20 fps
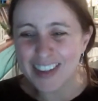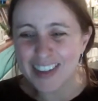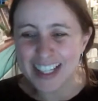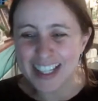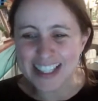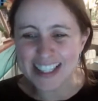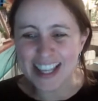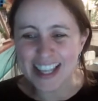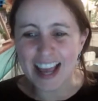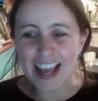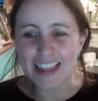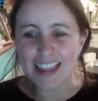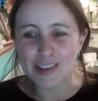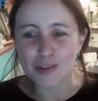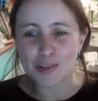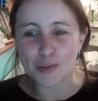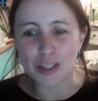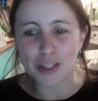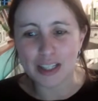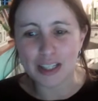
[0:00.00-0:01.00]
want to say
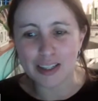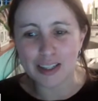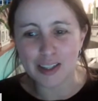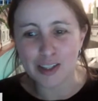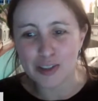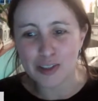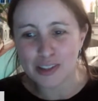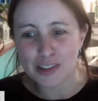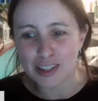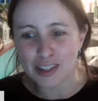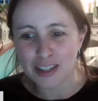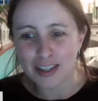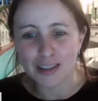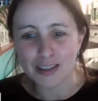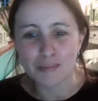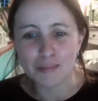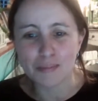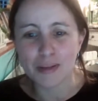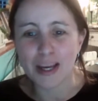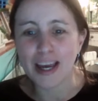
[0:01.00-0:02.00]
there's one in
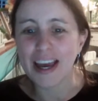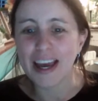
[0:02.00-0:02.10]
Luton, but